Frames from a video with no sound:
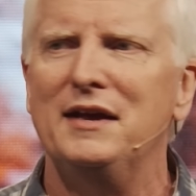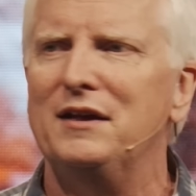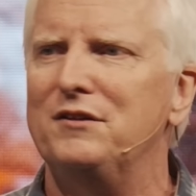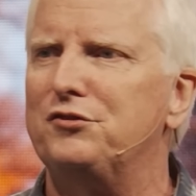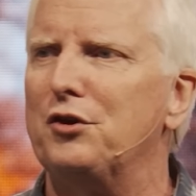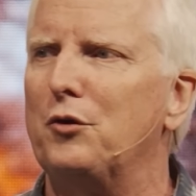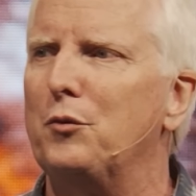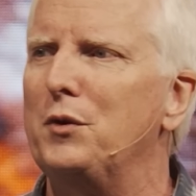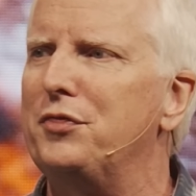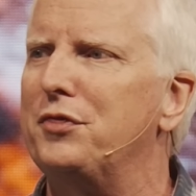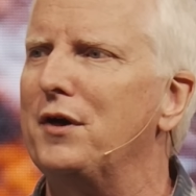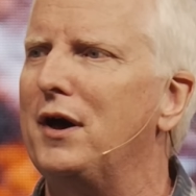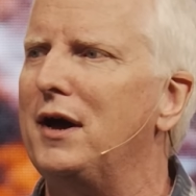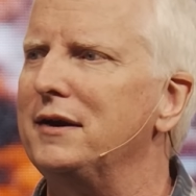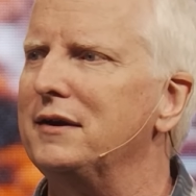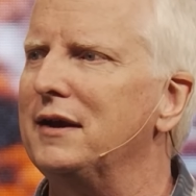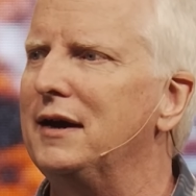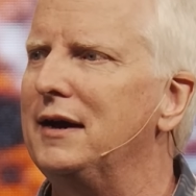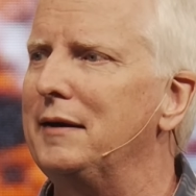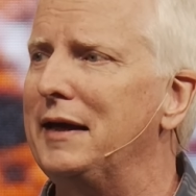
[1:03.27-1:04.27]
So we
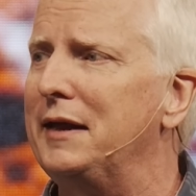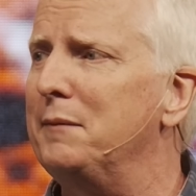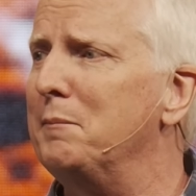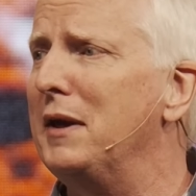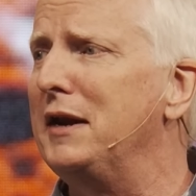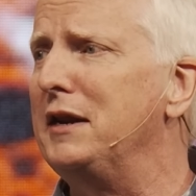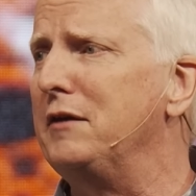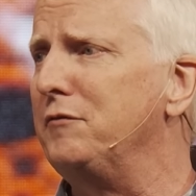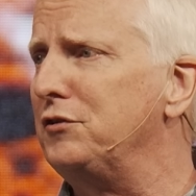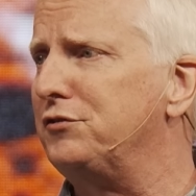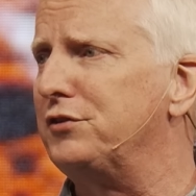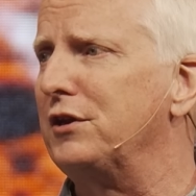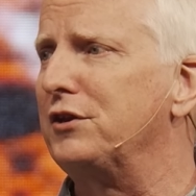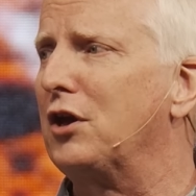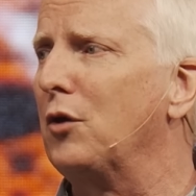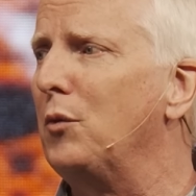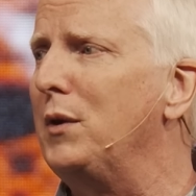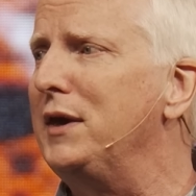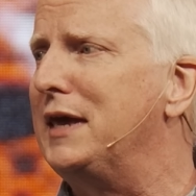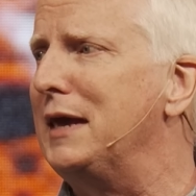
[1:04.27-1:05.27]
thought, uh, and many of you said,
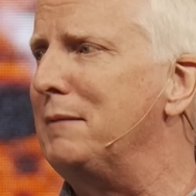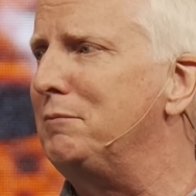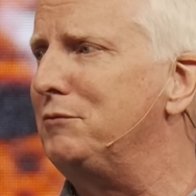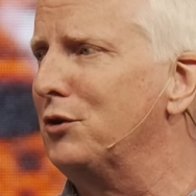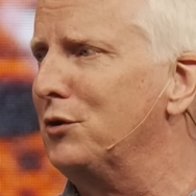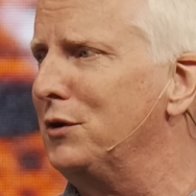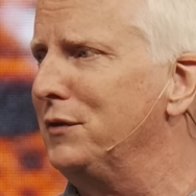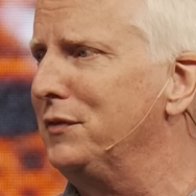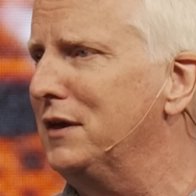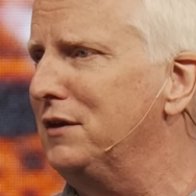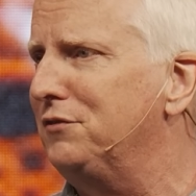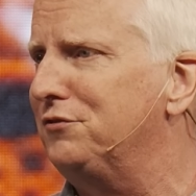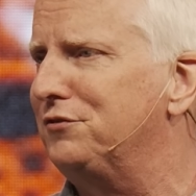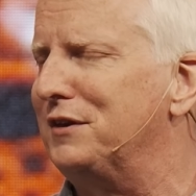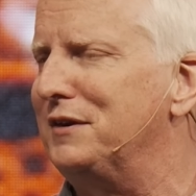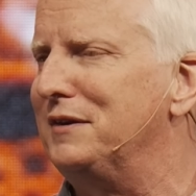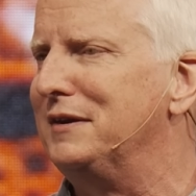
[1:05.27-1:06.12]
"Can we keep doing this?"